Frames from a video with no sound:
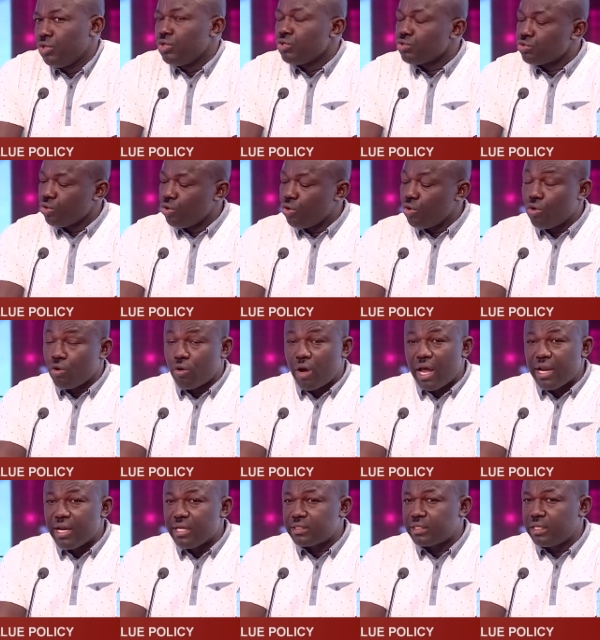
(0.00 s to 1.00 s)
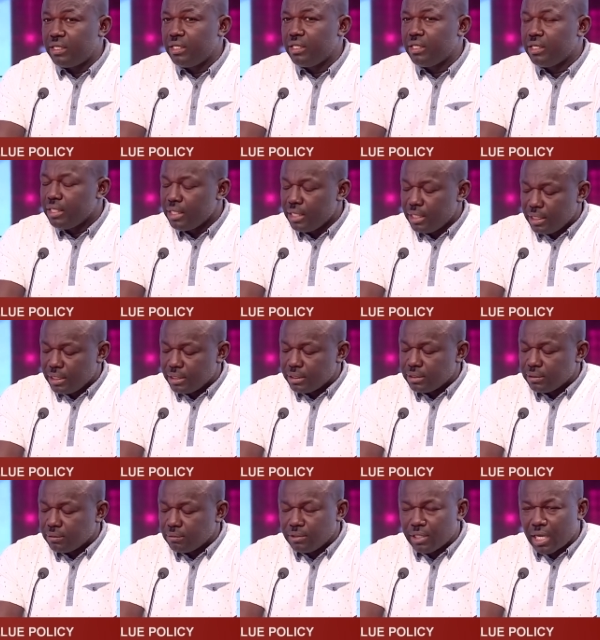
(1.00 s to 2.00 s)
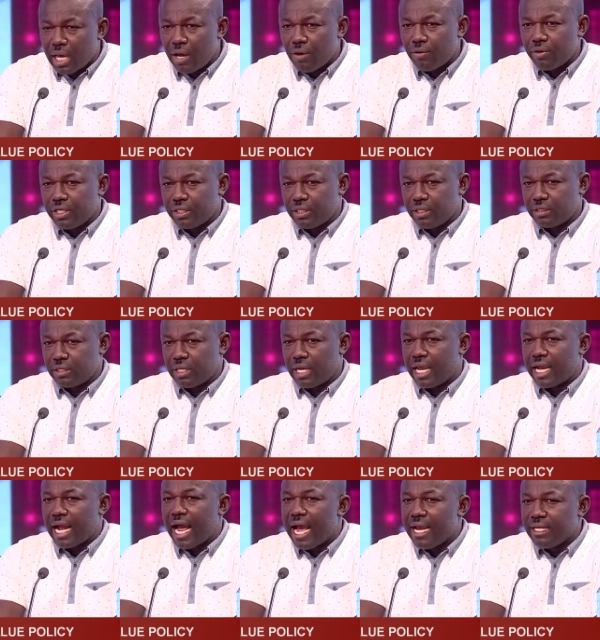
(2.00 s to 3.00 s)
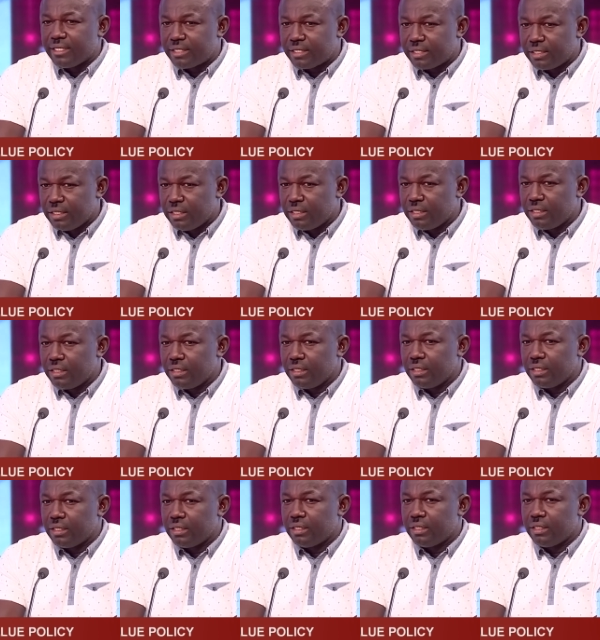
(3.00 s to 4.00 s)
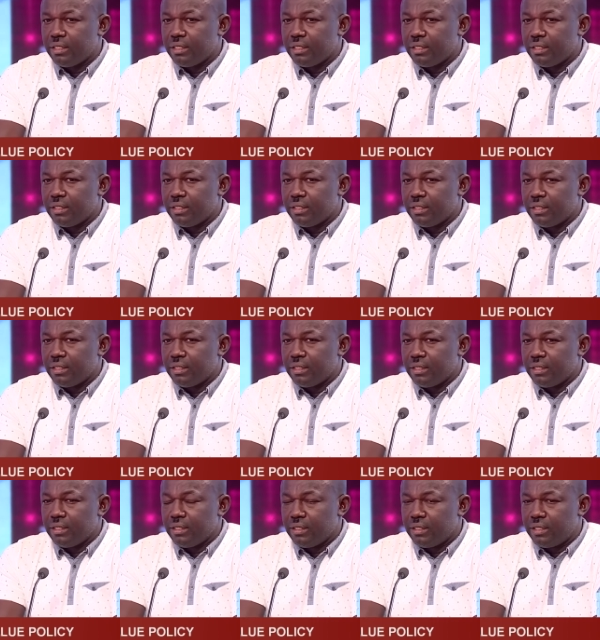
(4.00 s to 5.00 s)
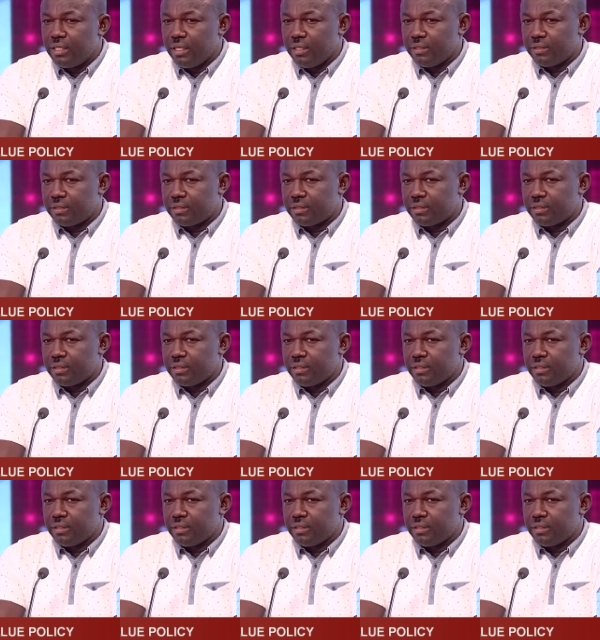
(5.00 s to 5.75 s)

So honestly, now it is like I see this